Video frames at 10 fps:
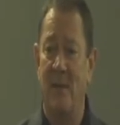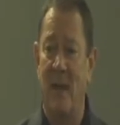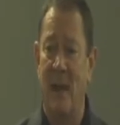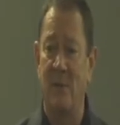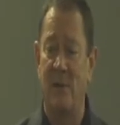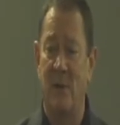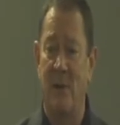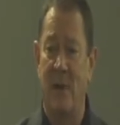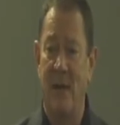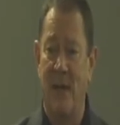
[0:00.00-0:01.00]
that I'm
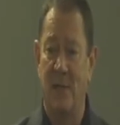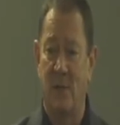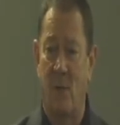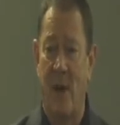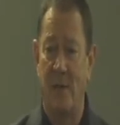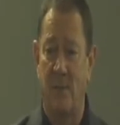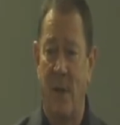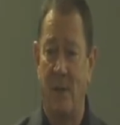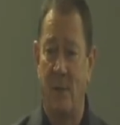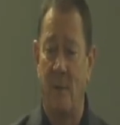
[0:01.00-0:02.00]
sure is quite
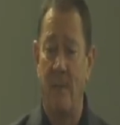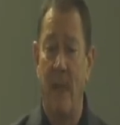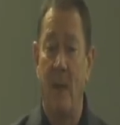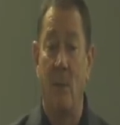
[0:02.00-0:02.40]
special.